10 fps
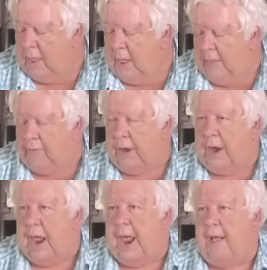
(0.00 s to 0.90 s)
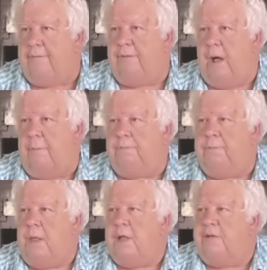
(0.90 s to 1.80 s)
and then have
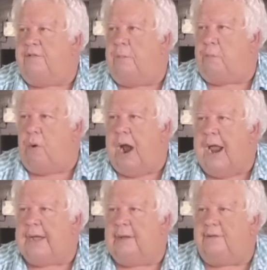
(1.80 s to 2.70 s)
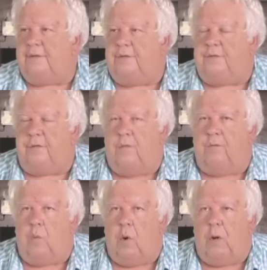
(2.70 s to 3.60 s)
some brackets and so
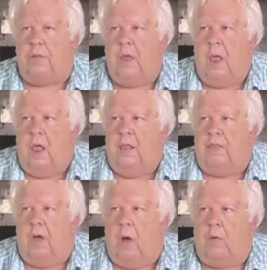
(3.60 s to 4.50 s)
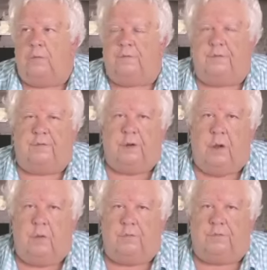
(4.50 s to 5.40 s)
forth, the hoses and
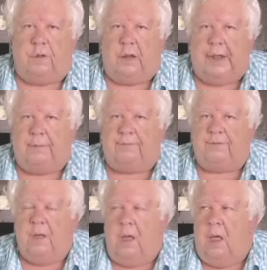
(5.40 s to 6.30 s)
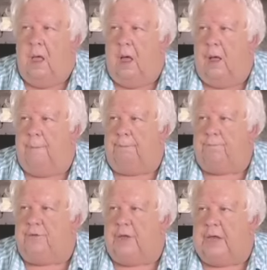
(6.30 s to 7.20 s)
hose clamps
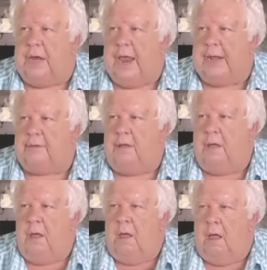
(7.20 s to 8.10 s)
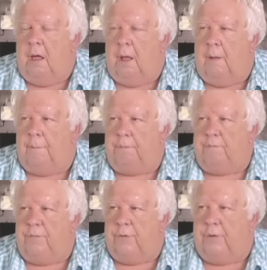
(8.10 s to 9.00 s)
to connect
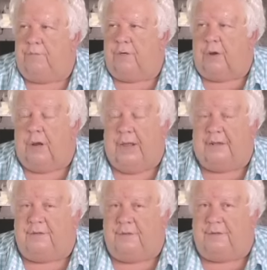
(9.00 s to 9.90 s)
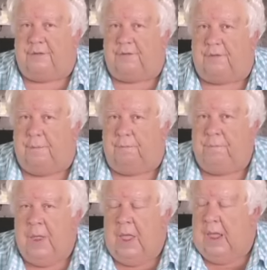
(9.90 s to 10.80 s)
the circulation system
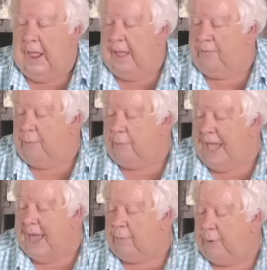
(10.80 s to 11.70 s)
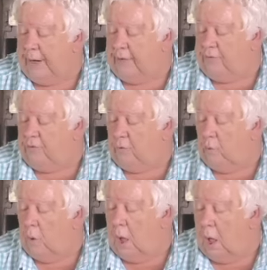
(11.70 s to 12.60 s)
and the battery
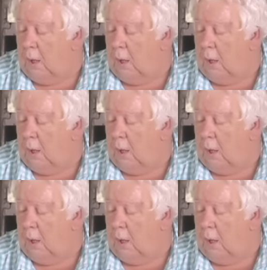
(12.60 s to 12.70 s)
to